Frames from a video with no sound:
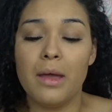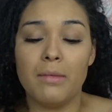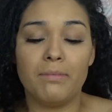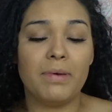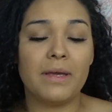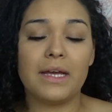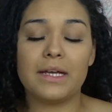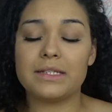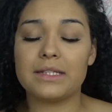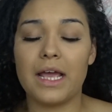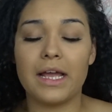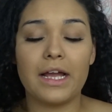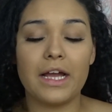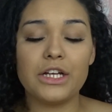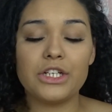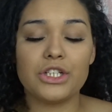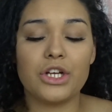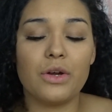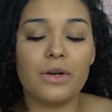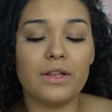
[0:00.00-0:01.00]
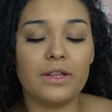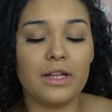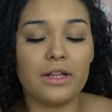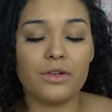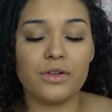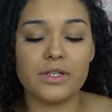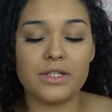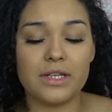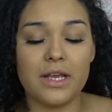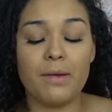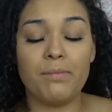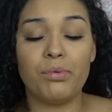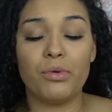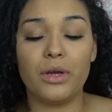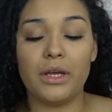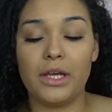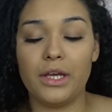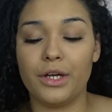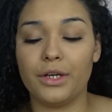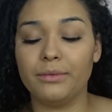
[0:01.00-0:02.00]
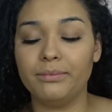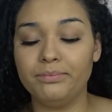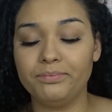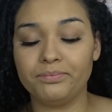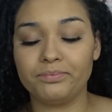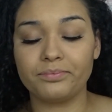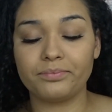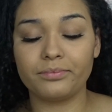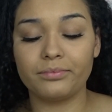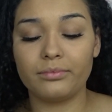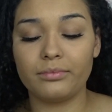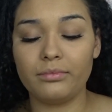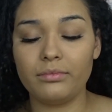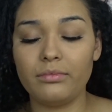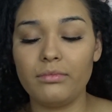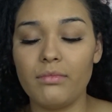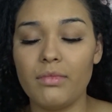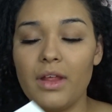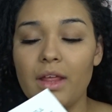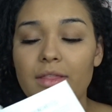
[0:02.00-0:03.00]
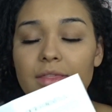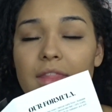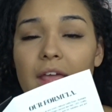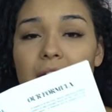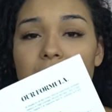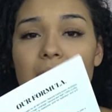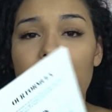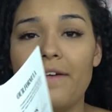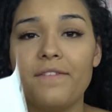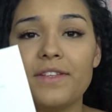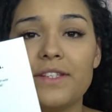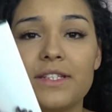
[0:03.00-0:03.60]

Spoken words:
because like I showed in the little sample here, they have